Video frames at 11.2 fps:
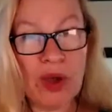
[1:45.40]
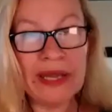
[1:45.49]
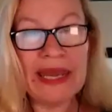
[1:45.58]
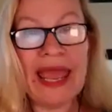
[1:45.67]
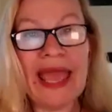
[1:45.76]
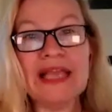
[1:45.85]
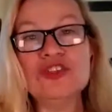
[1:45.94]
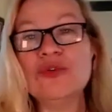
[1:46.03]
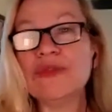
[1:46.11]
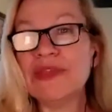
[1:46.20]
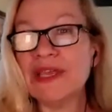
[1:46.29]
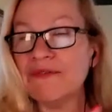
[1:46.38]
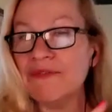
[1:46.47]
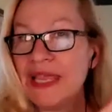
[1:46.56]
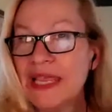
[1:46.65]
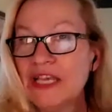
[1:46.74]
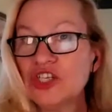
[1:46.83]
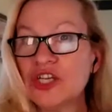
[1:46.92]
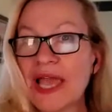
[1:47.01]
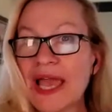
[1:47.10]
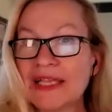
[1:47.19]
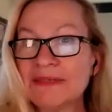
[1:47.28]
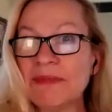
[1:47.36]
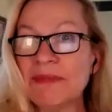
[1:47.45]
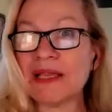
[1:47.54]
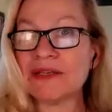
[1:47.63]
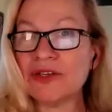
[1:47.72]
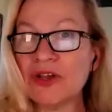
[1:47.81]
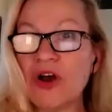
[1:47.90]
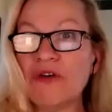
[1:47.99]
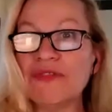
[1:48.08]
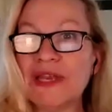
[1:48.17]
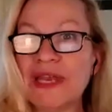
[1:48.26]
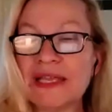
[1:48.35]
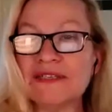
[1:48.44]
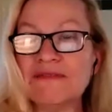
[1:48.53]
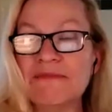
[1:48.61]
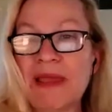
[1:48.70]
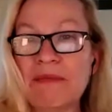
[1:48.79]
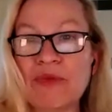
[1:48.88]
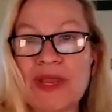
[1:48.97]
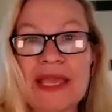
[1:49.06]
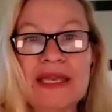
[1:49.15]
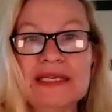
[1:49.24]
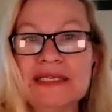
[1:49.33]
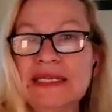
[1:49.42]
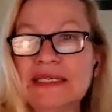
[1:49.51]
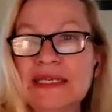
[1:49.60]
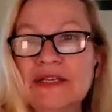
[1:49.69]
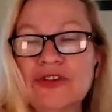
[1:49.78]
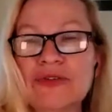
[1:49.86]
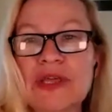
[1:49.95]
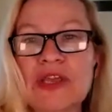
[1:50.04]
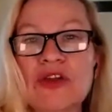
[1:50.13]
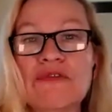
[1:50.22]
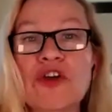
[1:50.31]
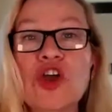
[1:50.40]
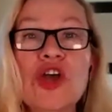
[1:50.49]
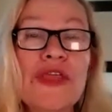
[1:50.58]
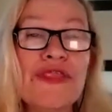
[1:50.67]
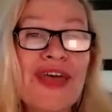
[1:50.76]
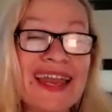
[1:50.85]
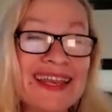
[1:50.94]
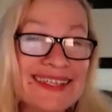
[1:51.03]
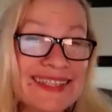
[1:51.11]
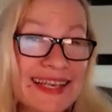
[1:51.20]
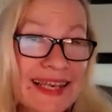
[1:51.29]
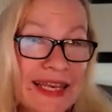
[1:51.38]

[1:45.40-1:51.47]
one, as you think of each aspect of the negative memory, any details you think of, that is